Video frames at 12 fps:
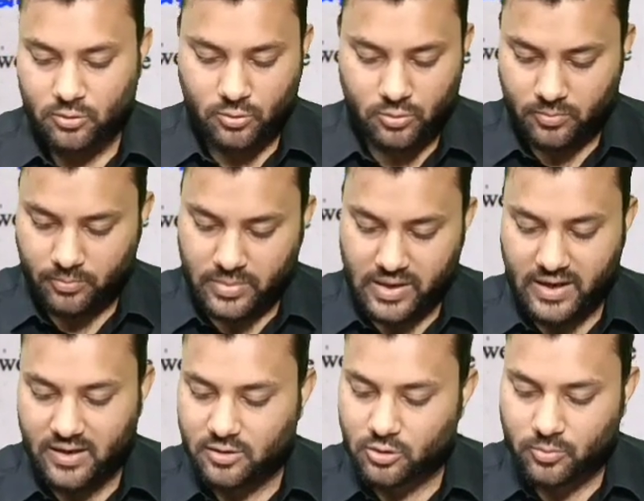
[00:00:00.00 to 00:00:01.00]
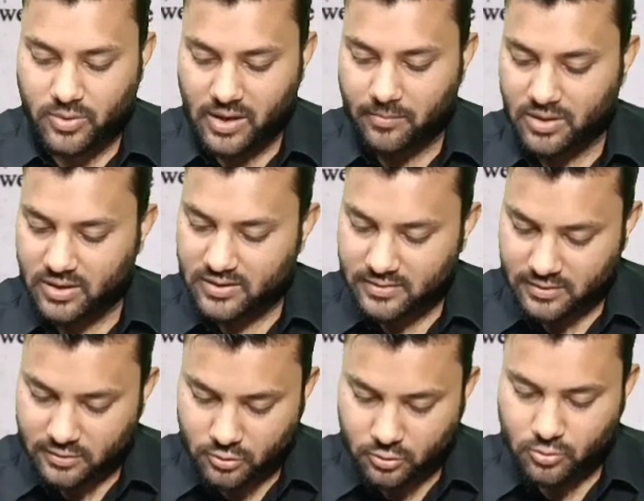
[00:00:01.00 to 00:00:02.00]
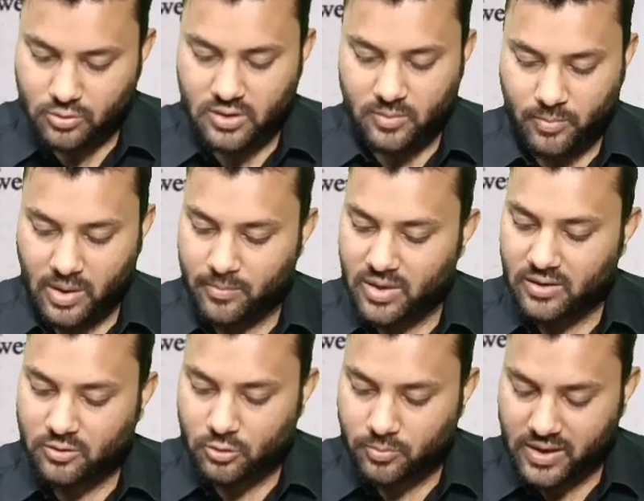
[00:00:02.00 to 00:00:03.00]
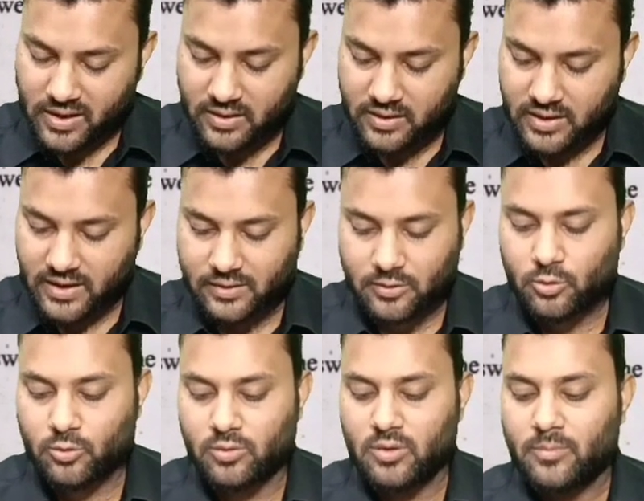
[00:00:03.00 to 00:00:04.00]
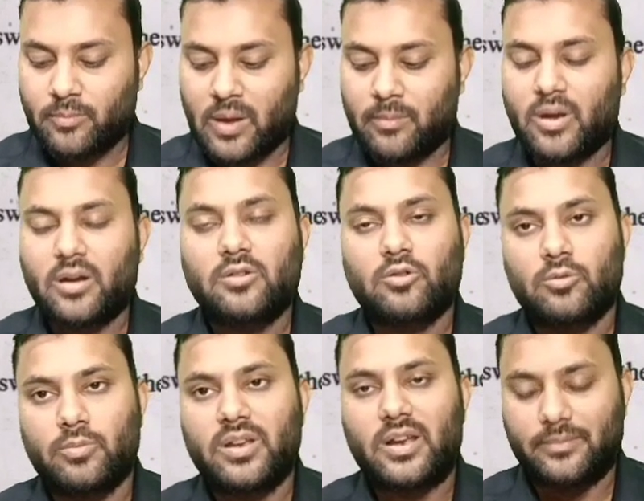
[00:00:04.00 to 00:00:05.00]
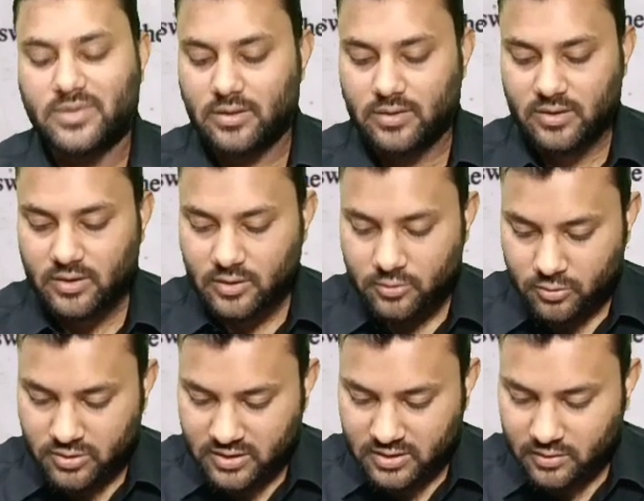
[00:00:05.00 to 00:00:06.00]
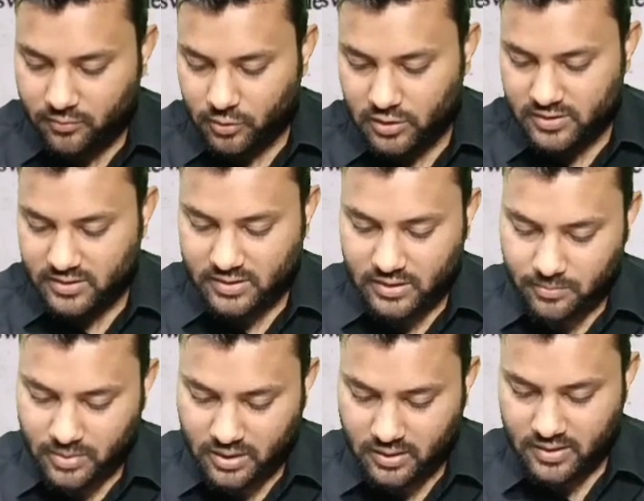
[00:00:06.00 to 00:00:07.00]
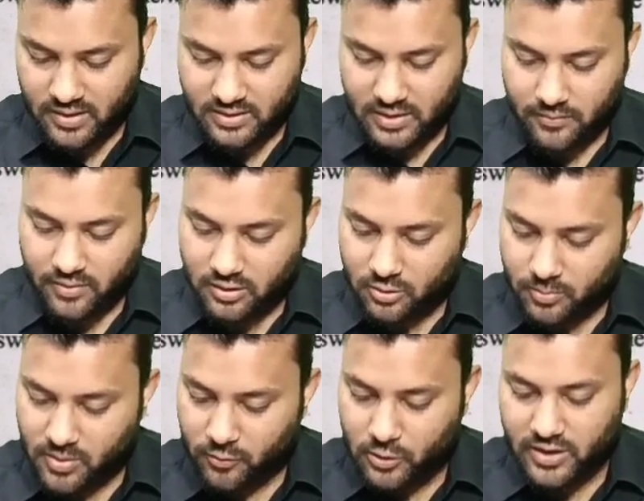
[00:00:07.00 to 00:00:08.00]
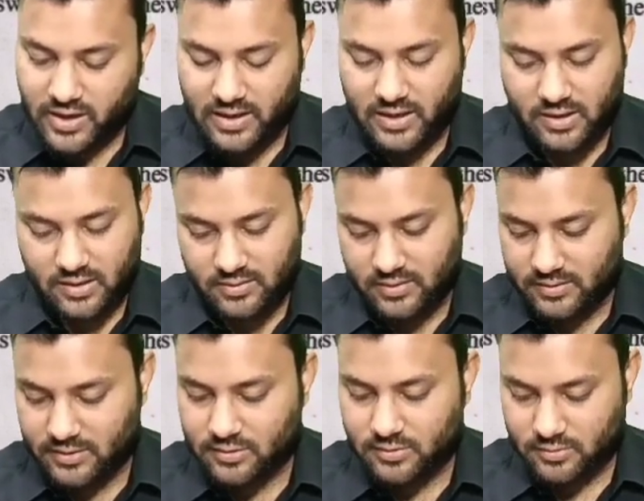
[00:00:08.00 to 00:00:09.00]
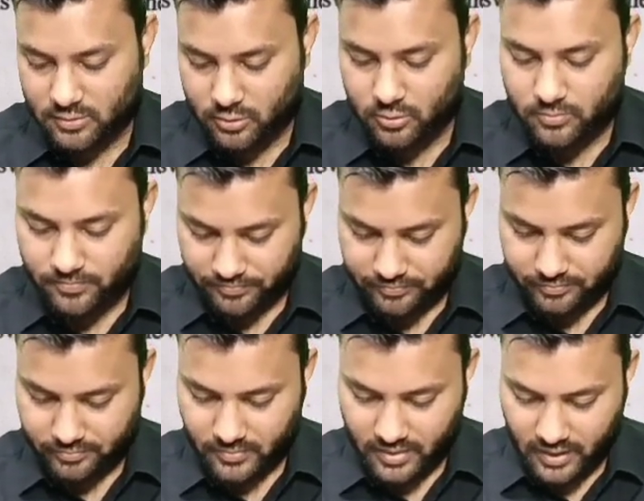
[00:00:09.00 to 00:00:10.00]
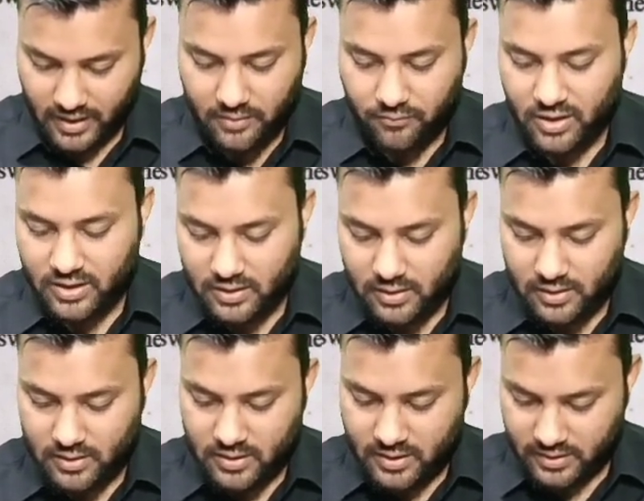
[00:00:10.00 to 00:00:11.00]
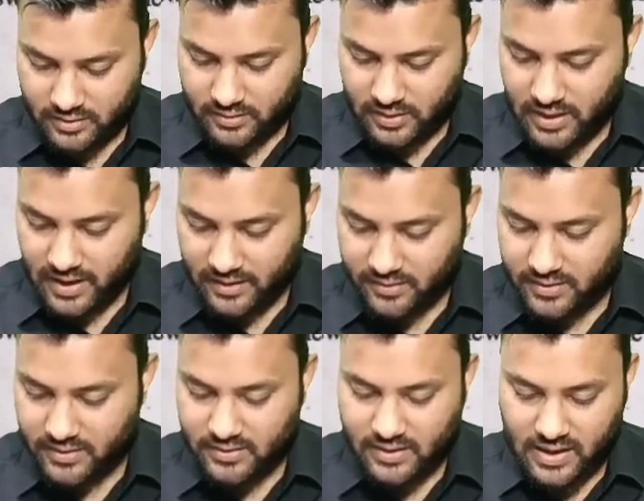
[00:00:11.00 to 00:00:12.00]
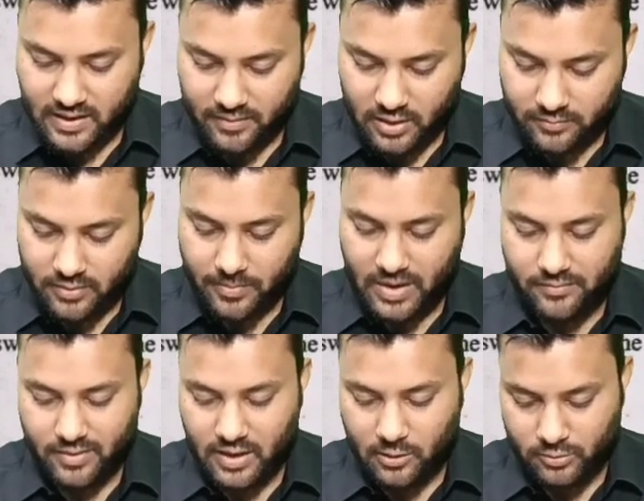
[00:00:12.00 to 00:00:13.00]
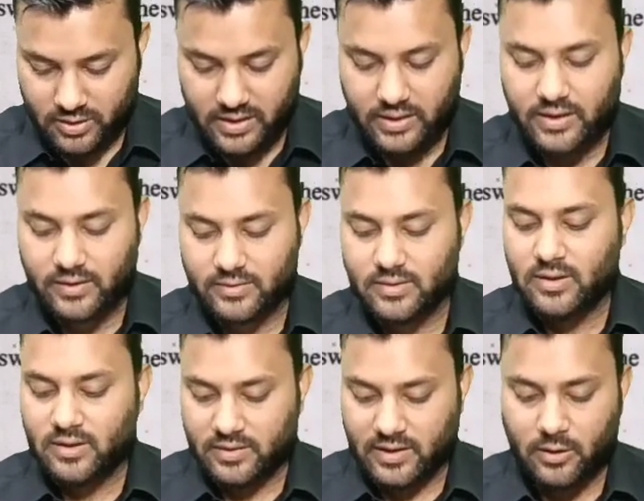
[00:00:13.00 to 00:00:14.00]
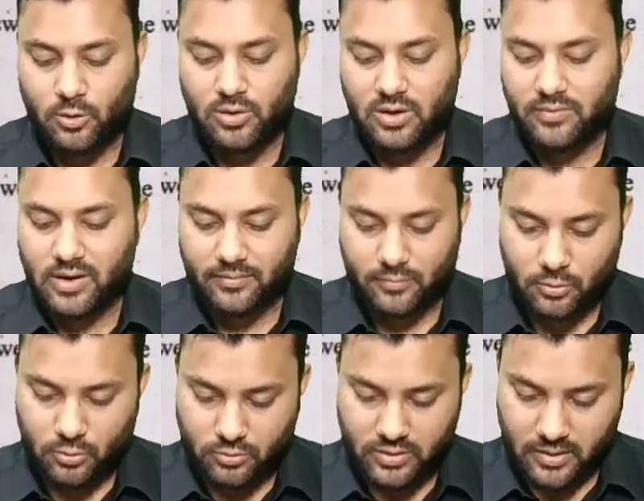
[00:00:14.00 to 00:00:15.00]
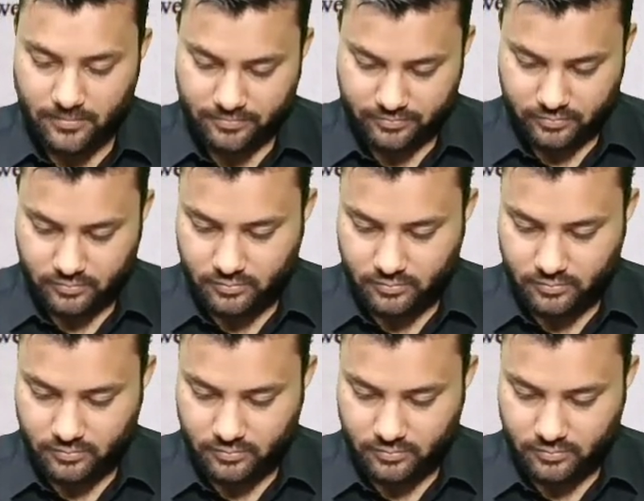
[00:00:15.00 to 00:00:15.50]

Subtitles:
So bladder should be empty. This is true. Membrane should be intact. No, membrane should be ruptured. So this is false statement. Cervix should be fully dilated. This is true. And fetal skull has reached the level of the pelvic outlet. Yes, then only we have to do the